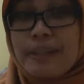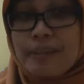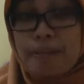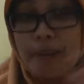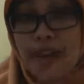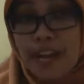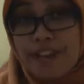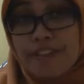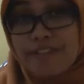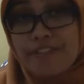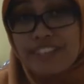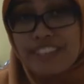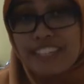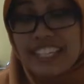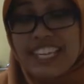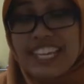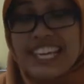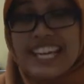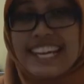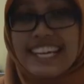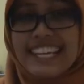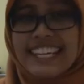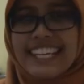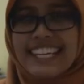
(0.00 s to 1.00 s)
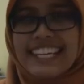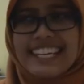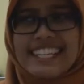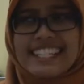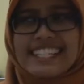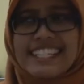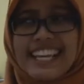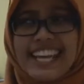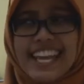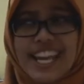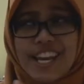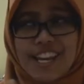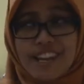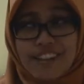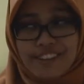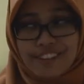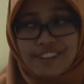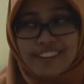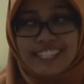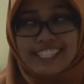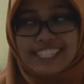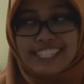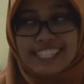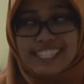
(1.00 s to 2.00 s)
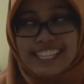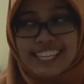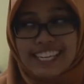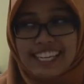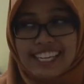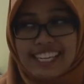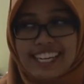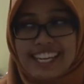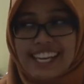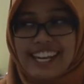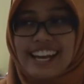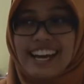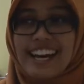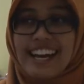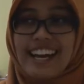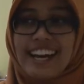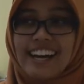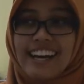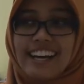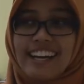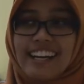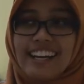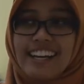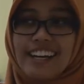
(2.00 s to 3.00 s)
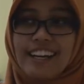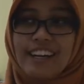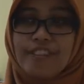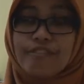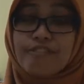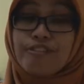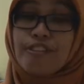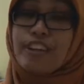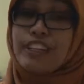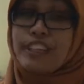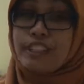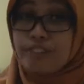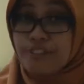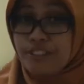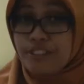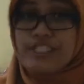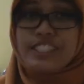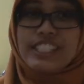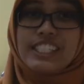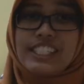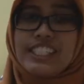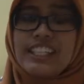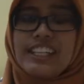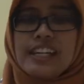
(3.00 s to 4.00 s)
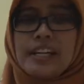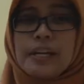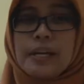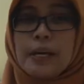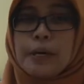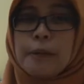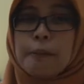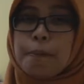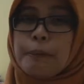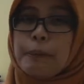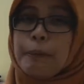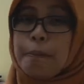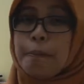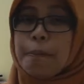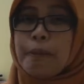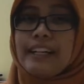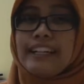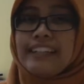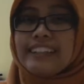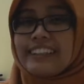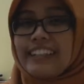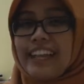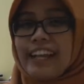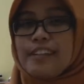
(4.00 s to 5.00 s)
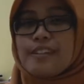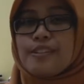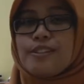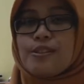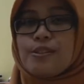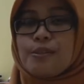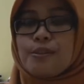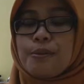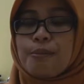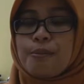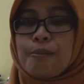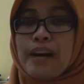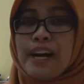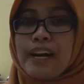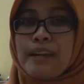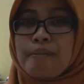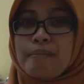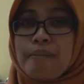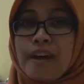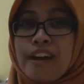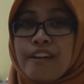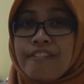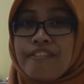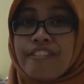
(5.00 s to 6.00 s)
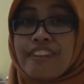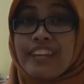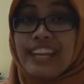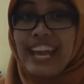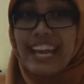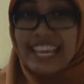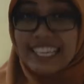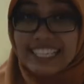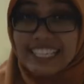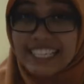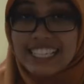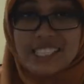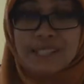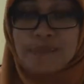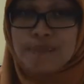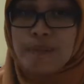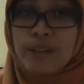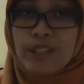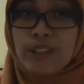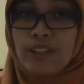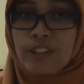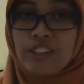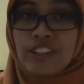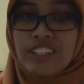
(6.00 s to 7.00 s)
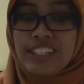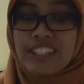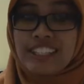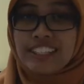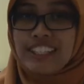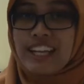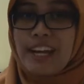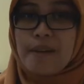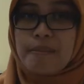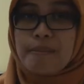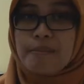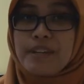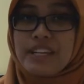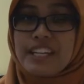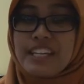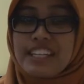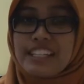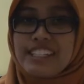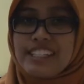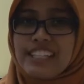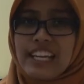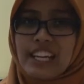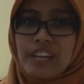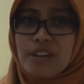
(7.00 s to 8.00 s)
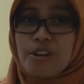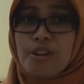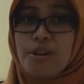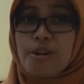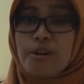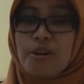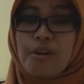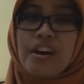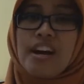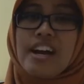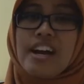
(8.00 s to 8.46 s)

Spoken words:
the Myvi is increasing for the future, people tend to buy Myvi at this particular time because they know